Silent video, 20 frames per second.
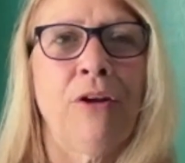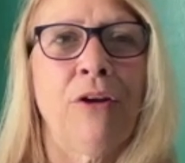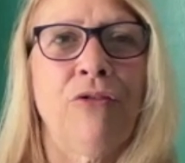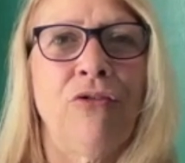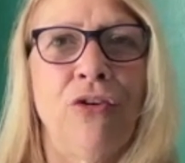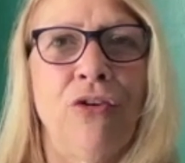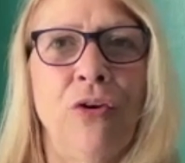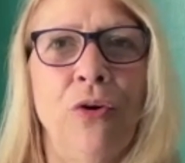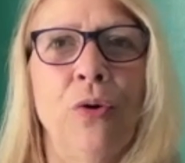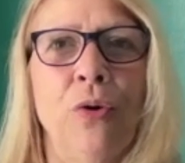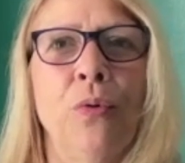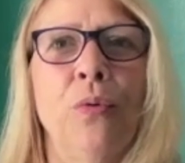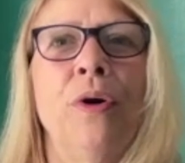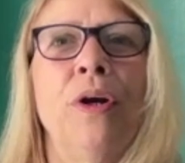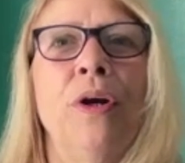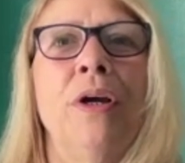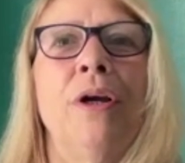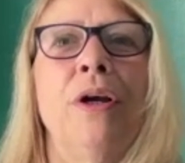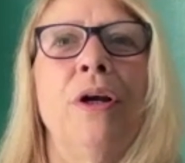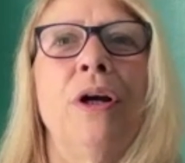to
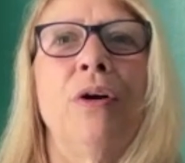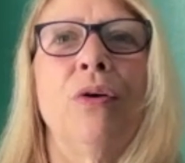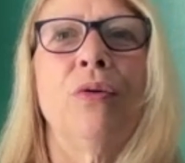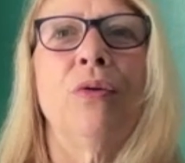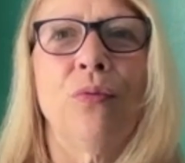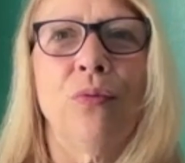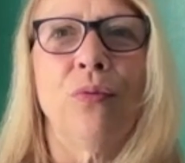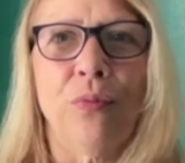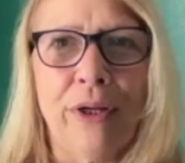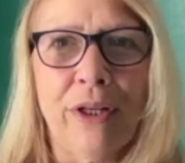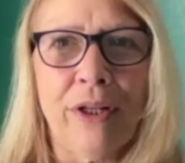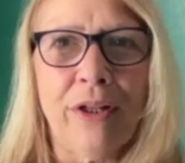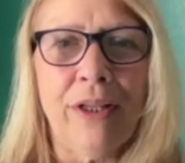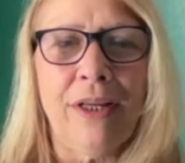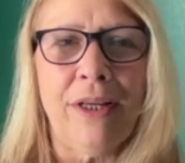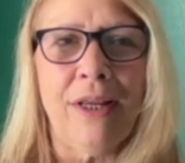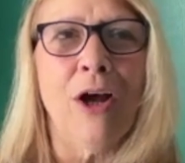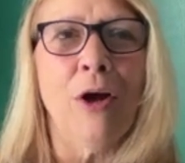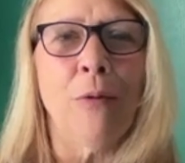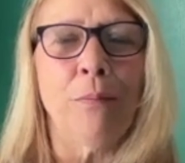
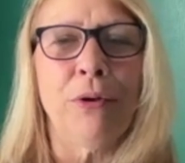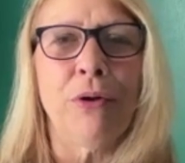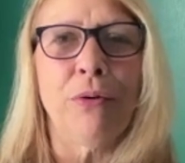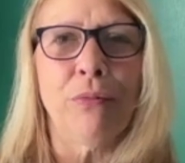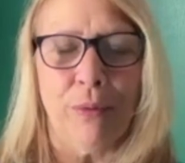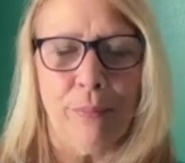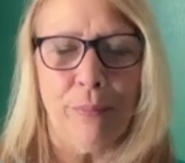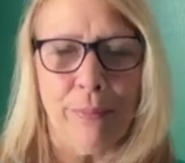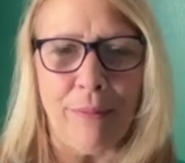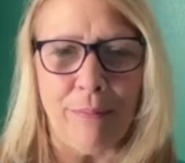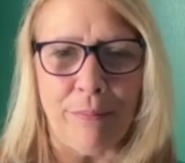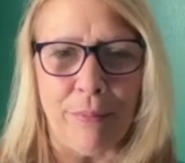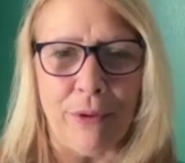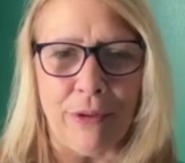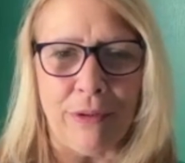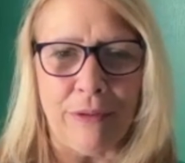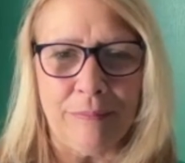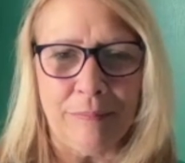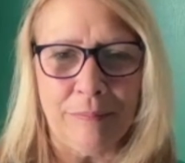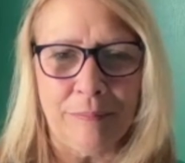really help you
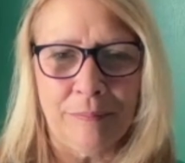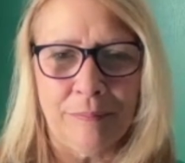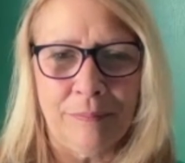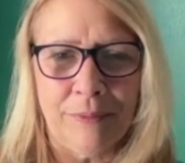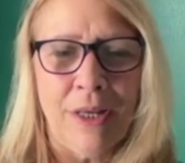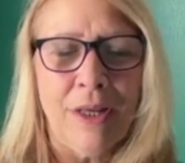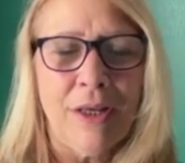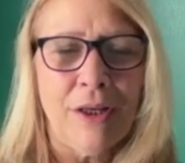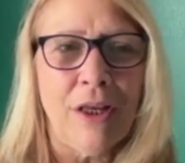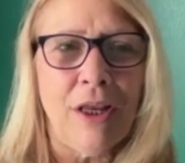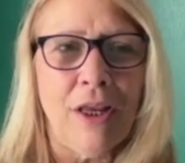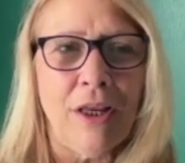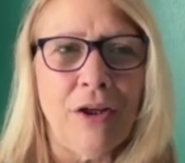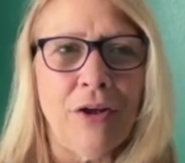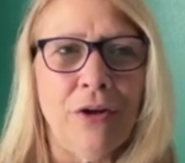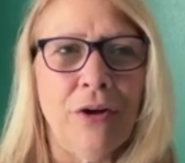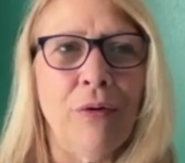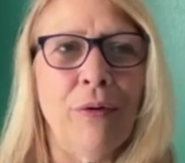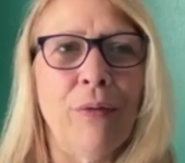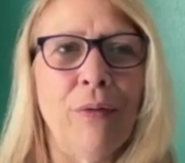remember.
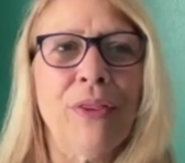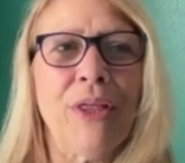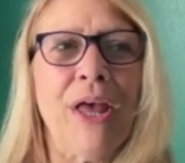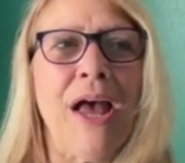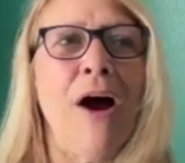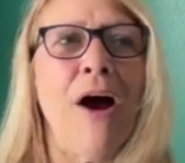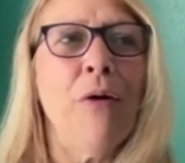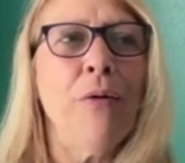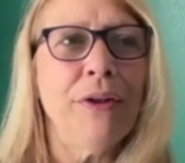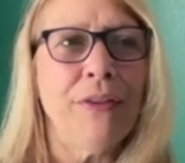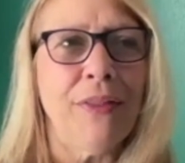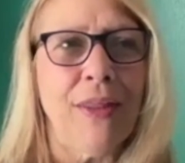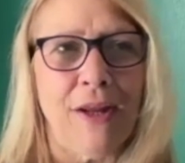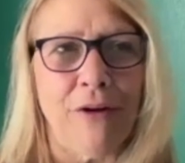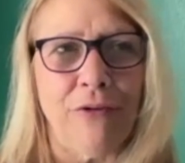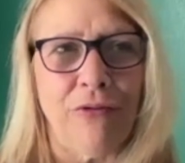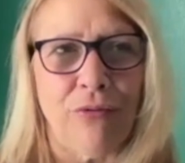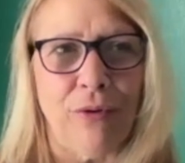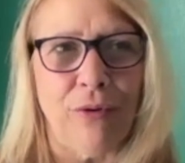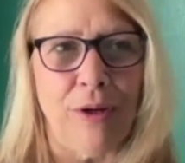Without
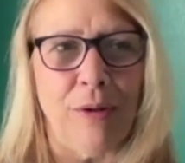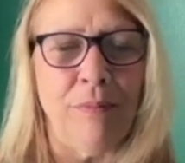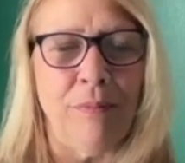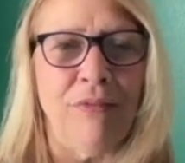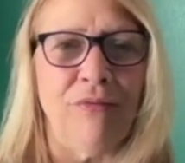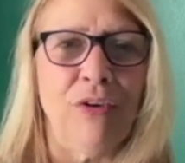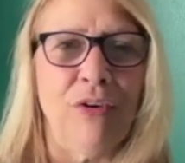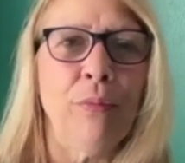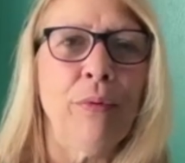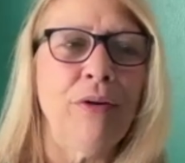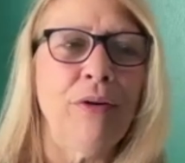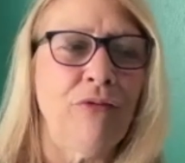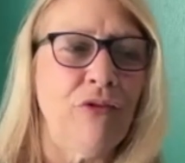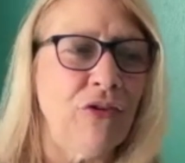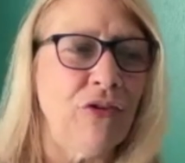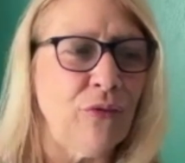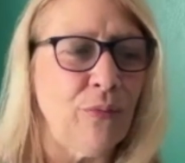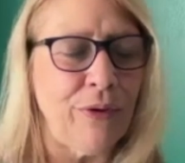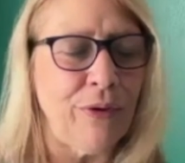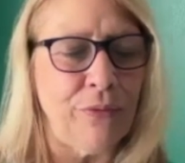that dream, if you would have
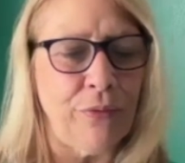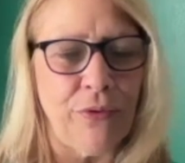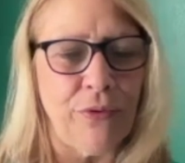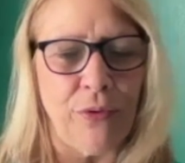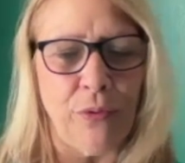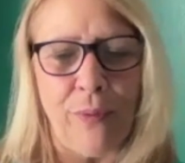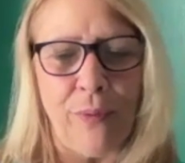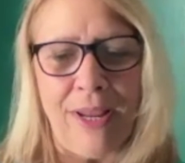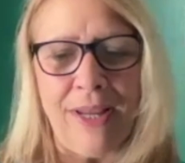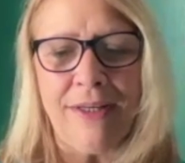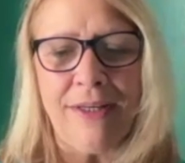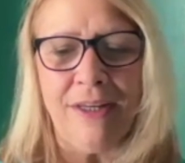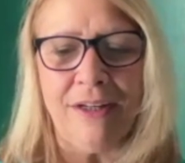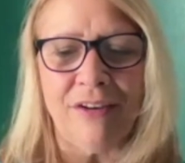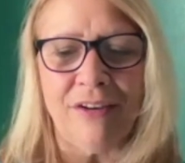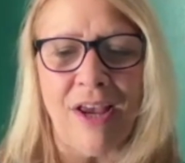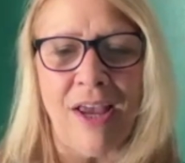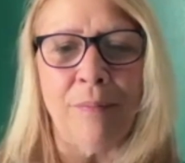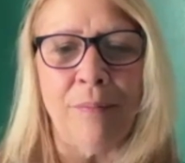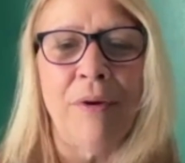just went through the waking
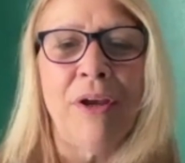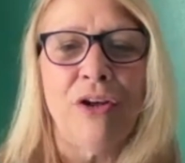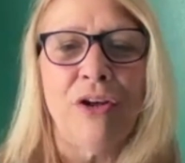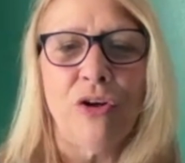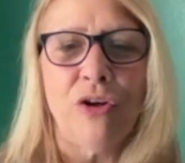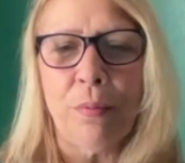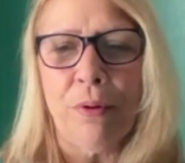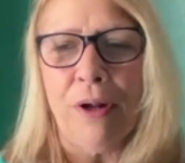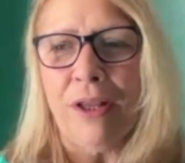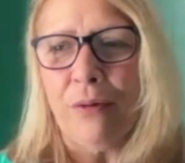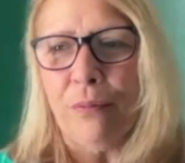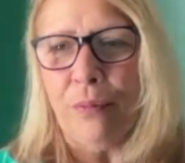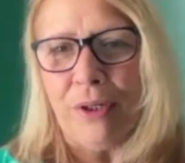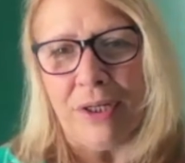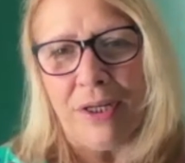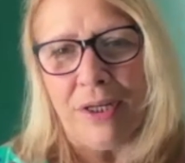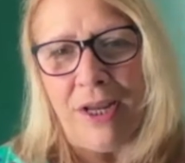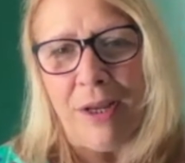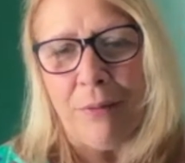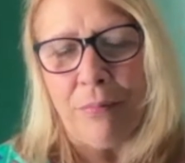time, you probably would
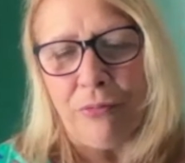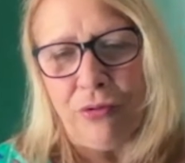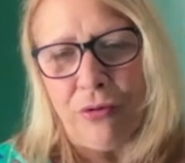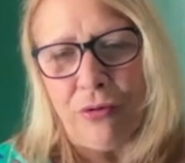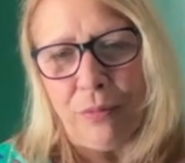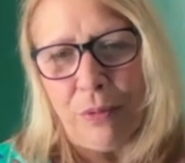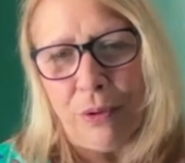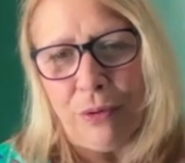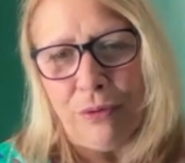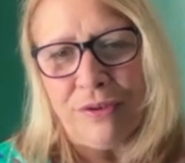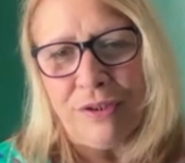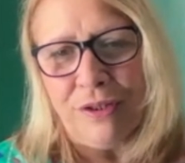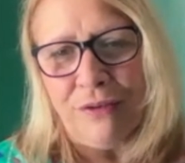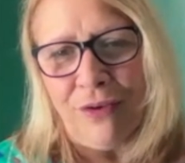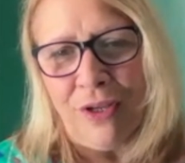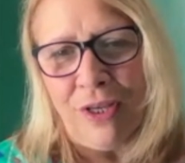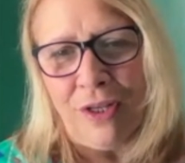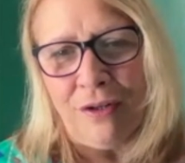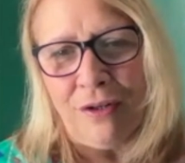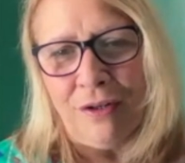have captured most of
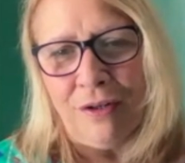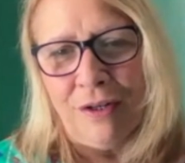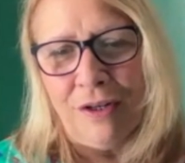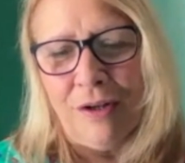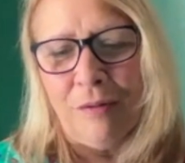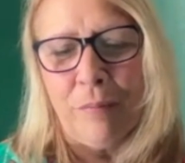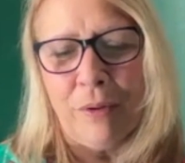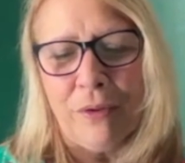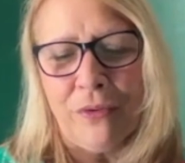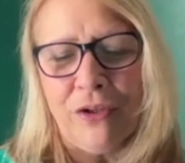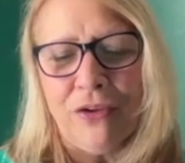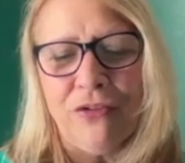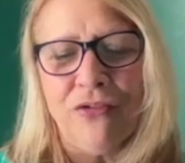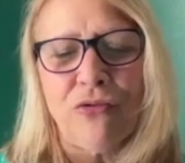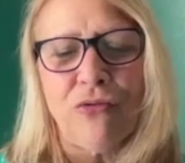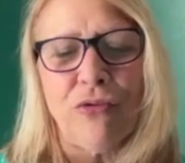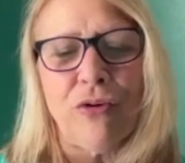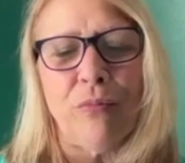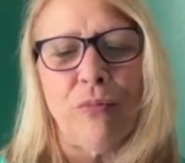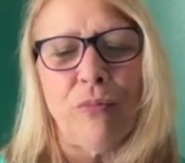it. But this
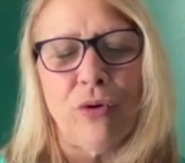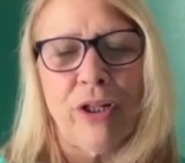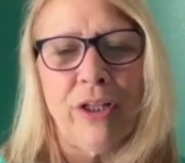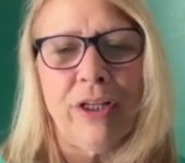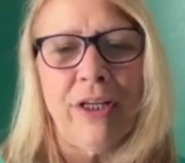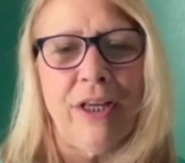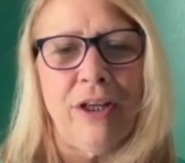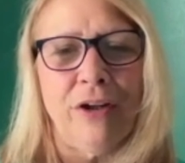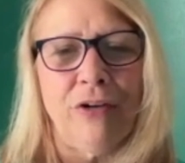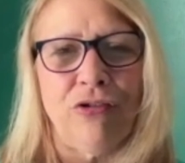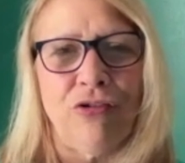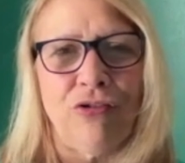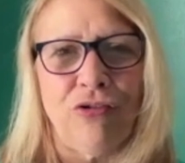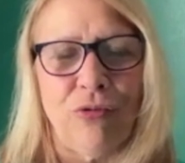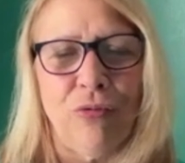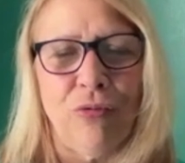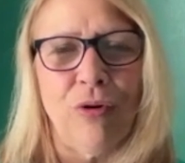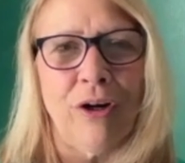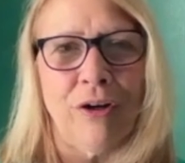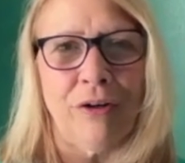dream really
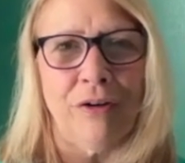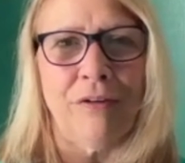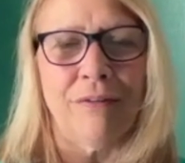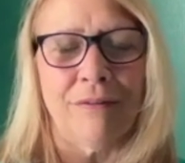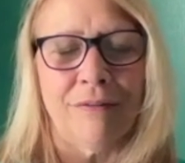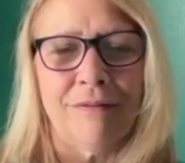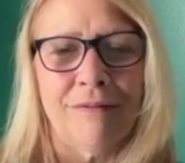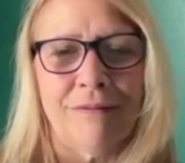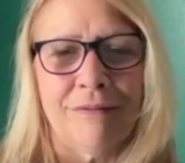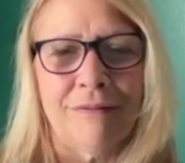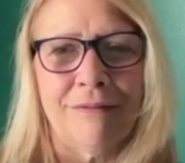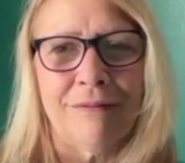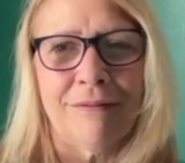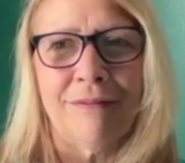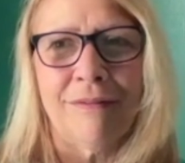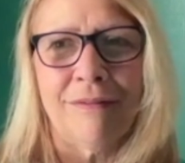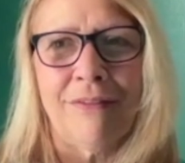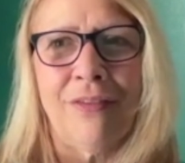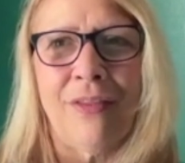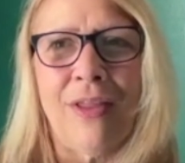ensured
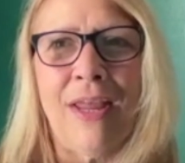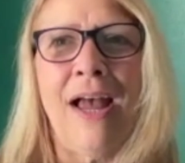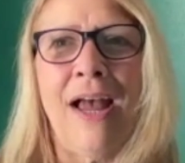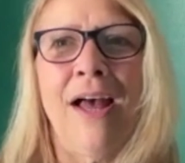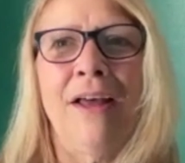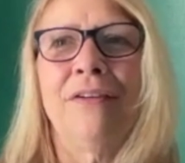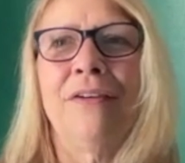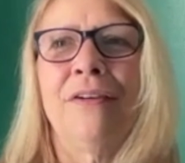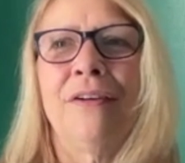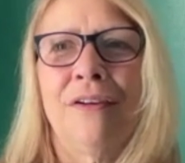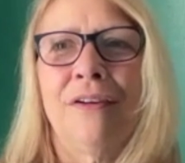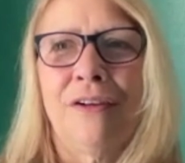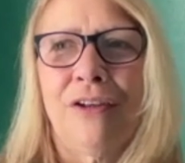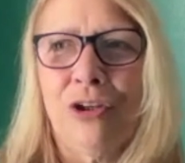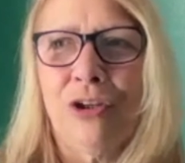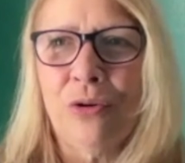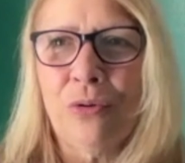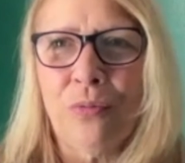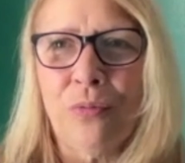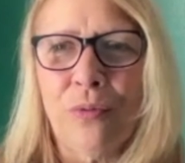that
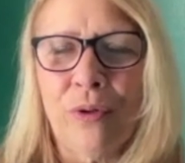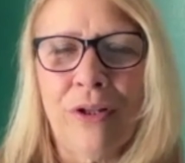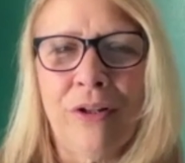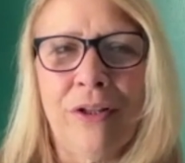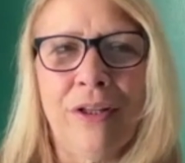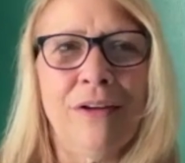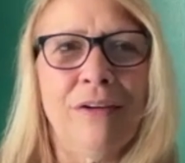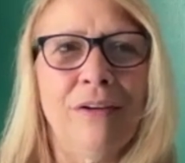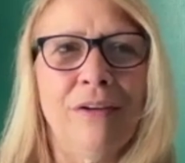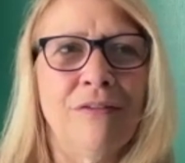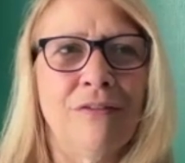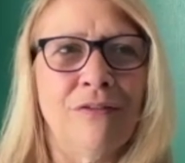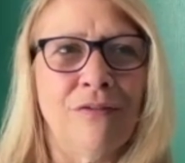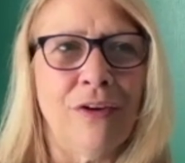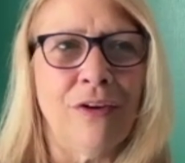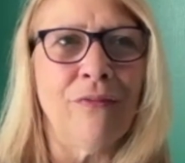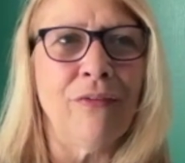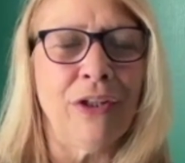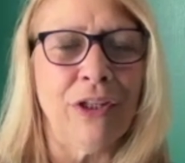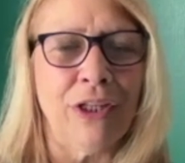you really
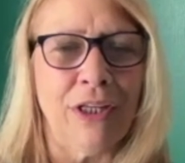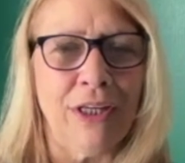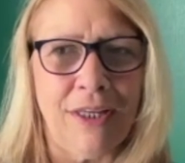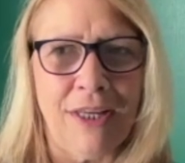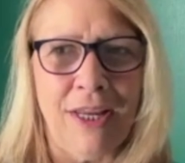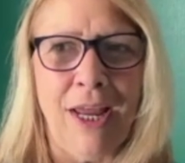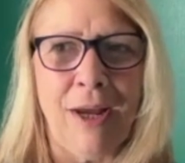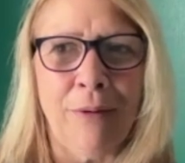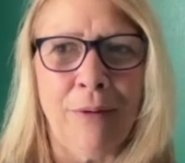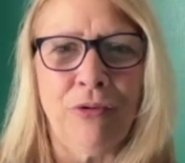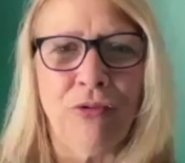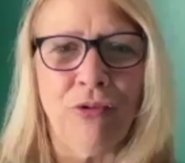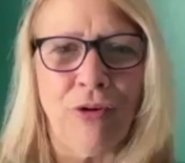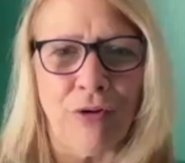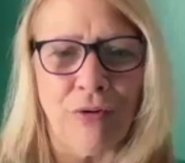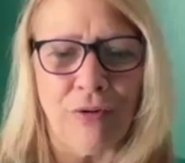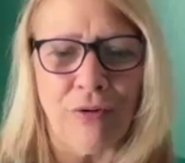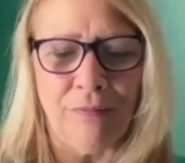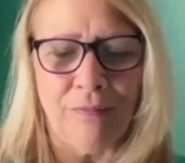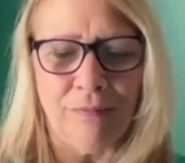vividly
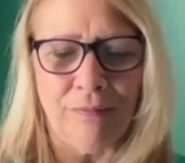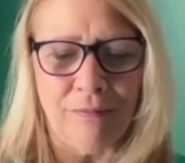captured